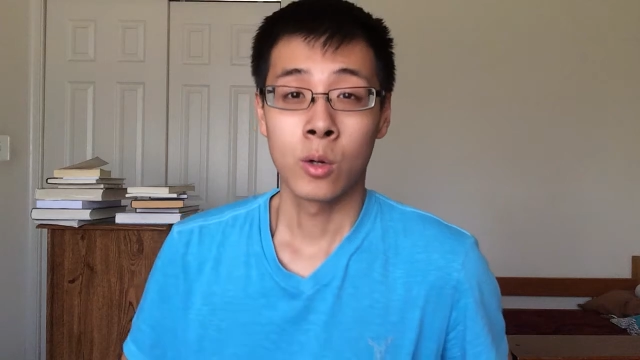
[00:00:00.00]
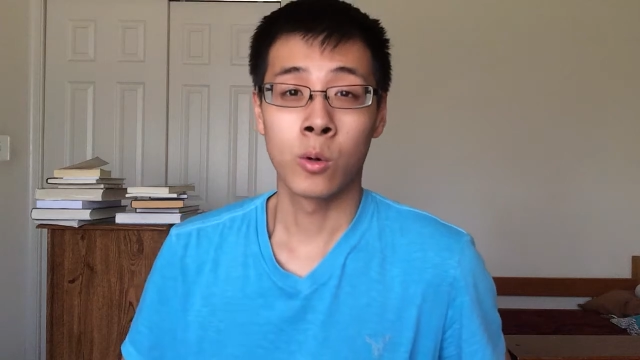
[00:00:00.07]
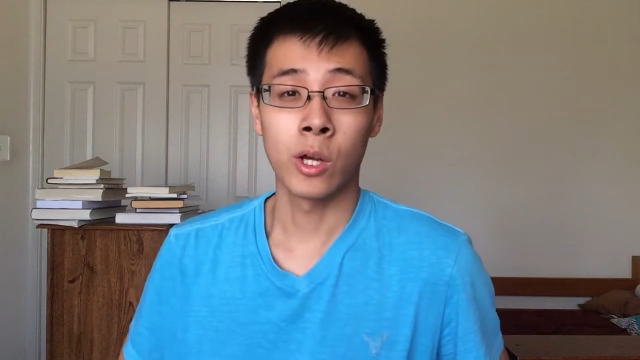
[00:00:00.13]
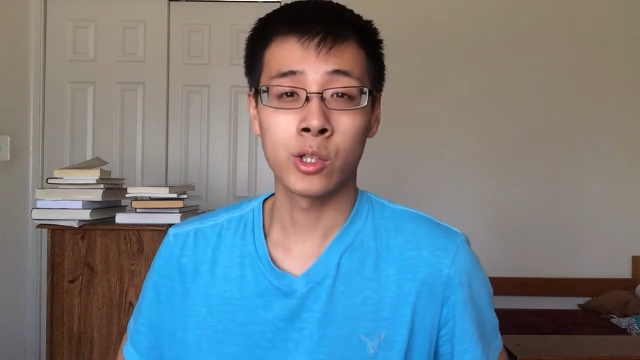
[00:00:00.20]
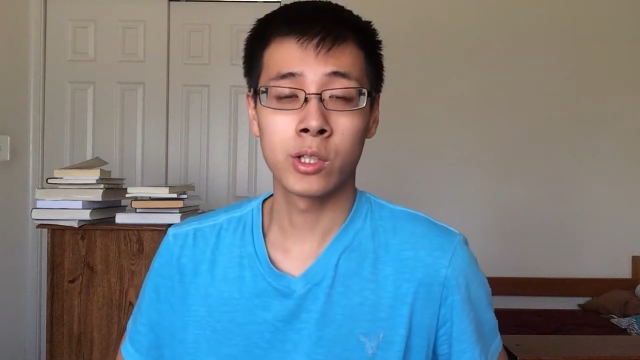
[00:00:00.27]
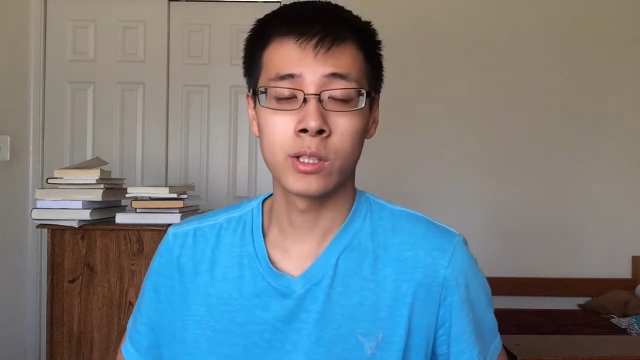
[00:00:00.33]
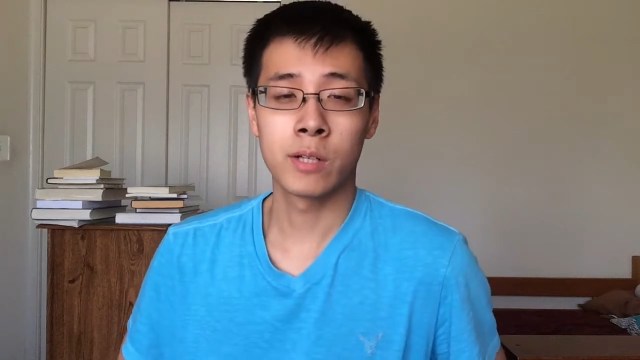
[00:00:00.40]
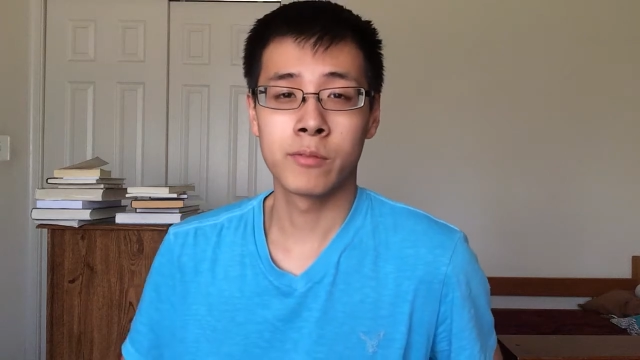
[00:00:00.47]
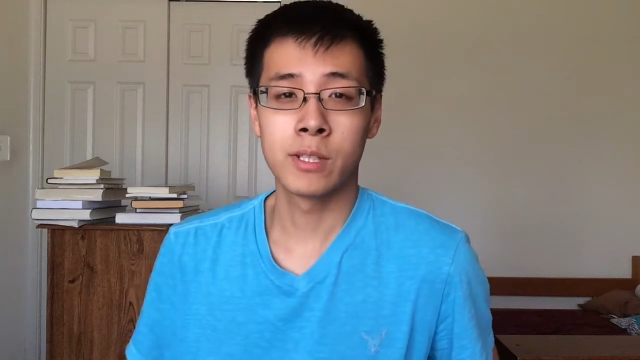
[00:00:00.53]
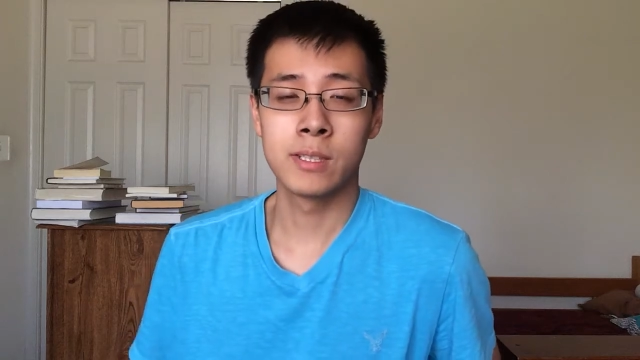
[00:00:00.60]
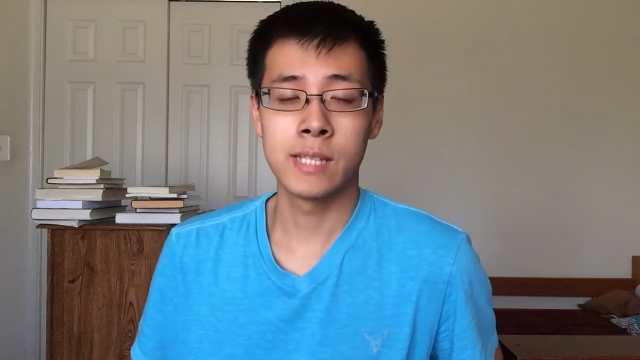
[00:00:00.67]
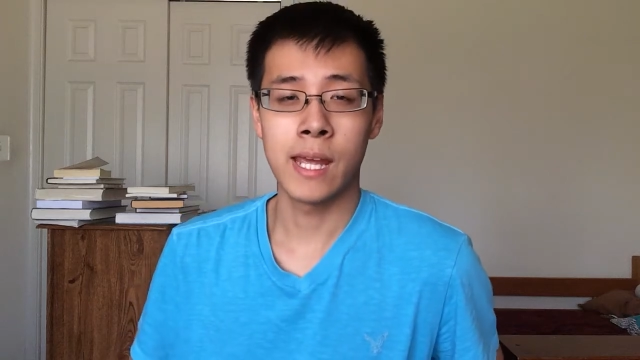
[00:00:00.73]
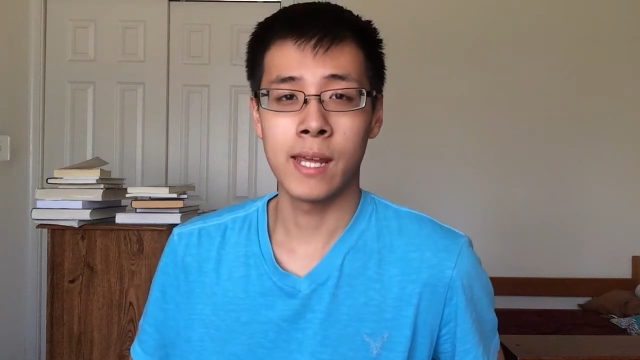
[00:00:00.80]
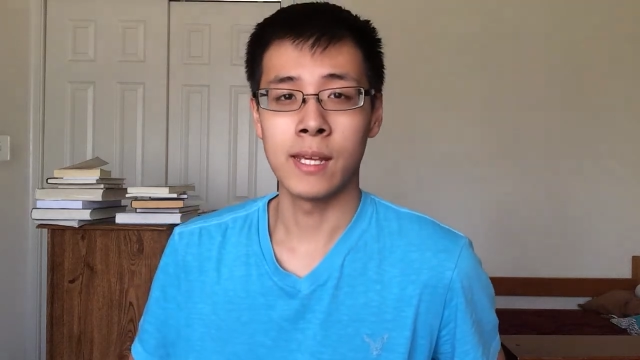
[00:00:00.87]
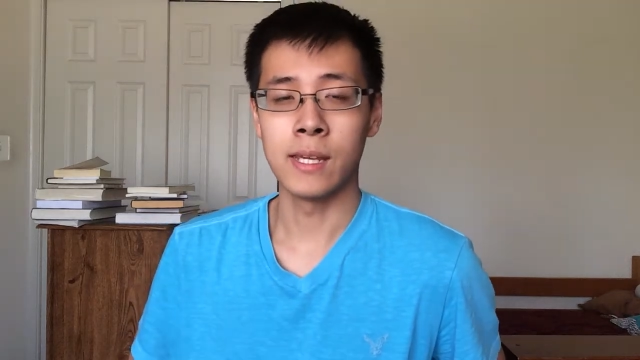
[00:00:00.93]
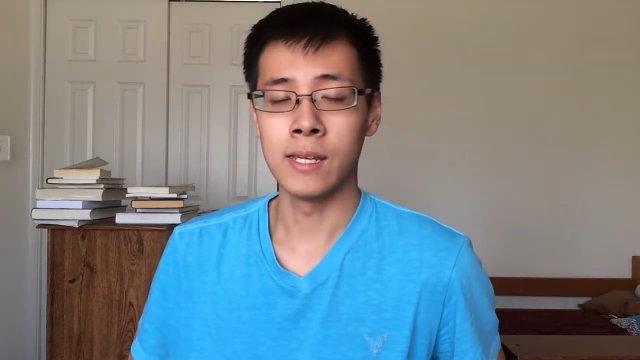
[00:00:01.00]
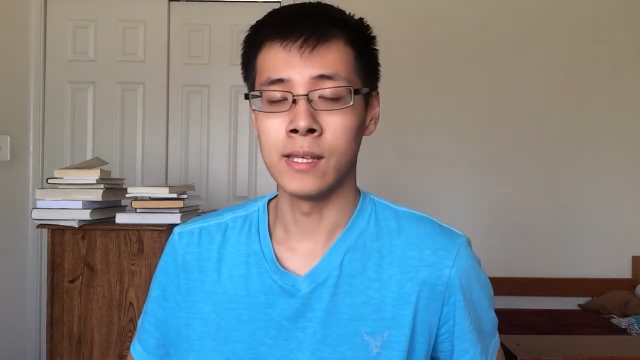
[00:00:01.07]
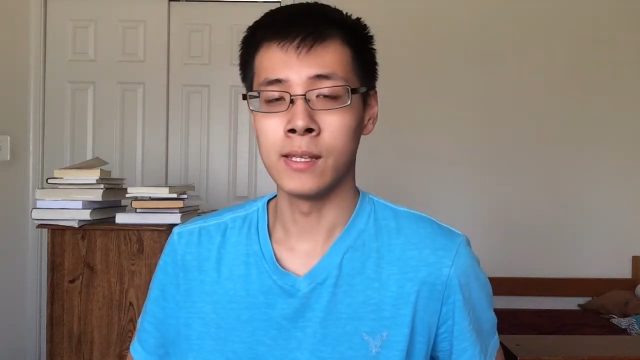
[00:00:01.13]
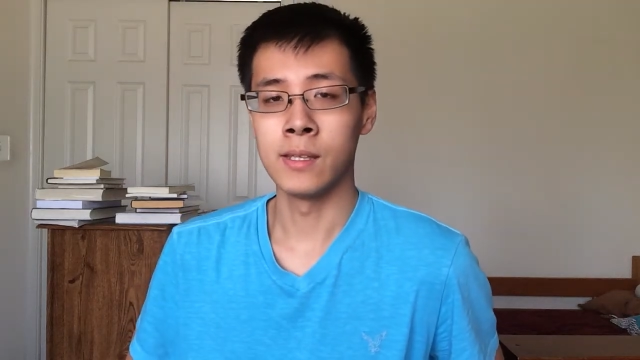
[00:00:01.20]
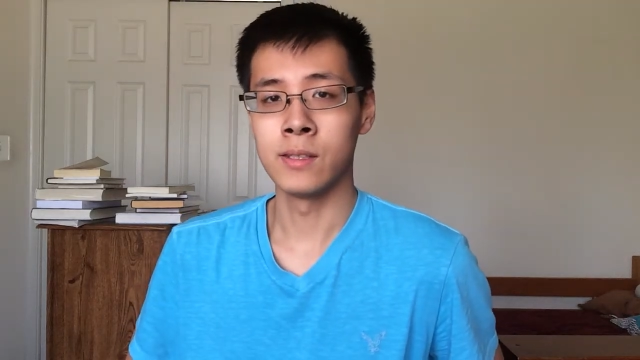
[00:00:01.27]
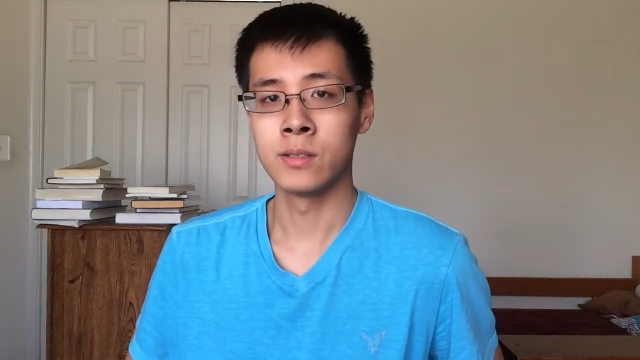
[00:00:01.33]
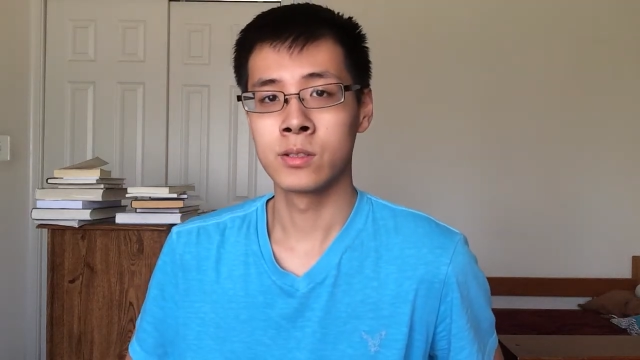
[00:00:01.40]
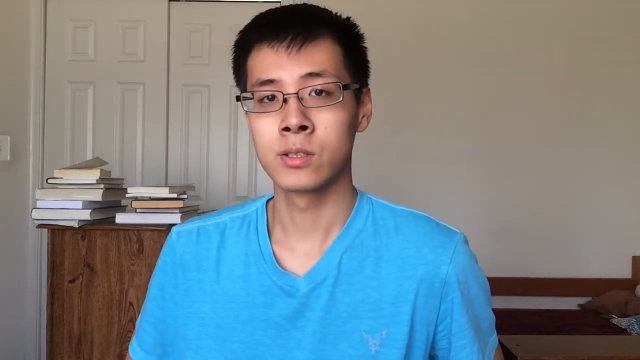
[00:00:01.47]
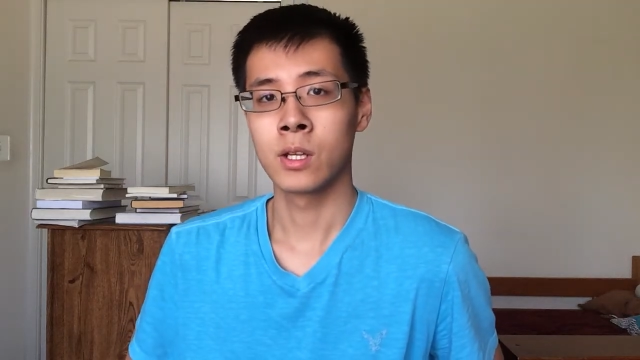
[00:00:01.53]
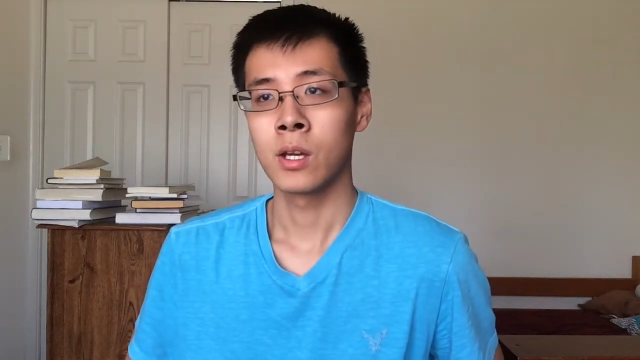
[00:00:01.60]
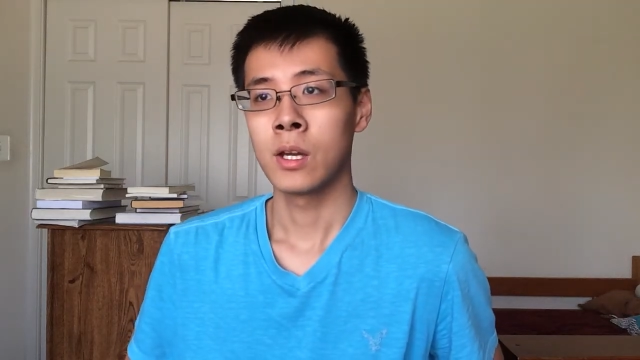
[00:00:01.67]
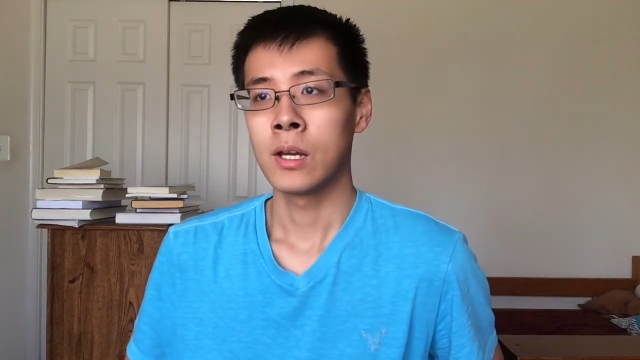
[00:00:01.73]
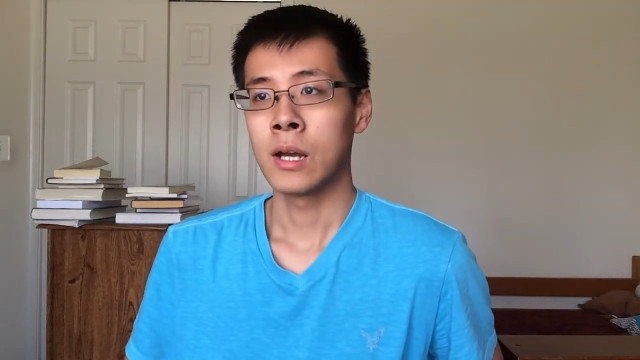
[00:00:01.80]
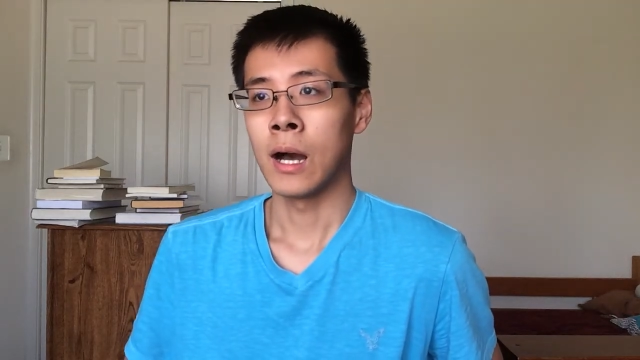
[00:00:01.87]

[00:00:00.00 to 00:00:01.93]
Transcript: Question of the day is